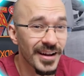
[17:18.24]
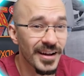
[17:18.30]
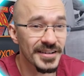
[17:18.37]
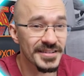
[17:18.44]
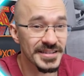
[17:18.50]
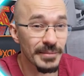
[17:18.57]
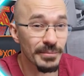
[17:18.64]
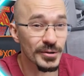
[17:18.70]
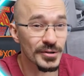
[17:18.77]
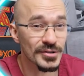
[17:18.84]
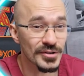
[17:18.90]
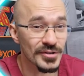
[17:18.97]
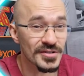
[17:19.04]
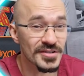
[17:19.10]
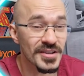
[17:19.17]
high
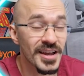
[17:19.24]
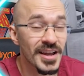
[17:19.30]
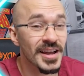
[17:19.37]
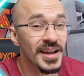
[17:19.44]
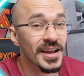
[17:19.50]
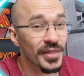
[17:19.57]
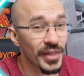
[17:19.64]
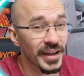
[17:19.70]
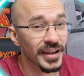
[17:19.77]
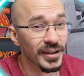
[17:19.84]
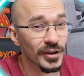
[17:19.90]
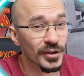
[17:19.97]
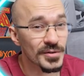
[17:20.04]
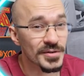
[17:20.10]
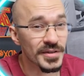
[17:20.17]
temperatures. That
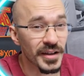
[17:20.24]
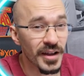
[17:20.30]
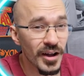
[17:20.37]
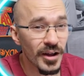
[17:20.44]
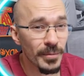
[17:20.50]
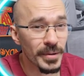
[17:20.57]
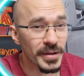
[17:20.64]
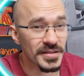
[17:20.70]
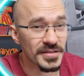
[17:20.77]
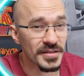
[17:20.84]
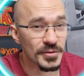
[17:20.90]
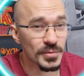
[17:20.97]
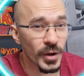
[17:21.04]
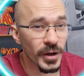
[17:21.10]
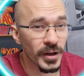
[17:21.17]
includes the carpets as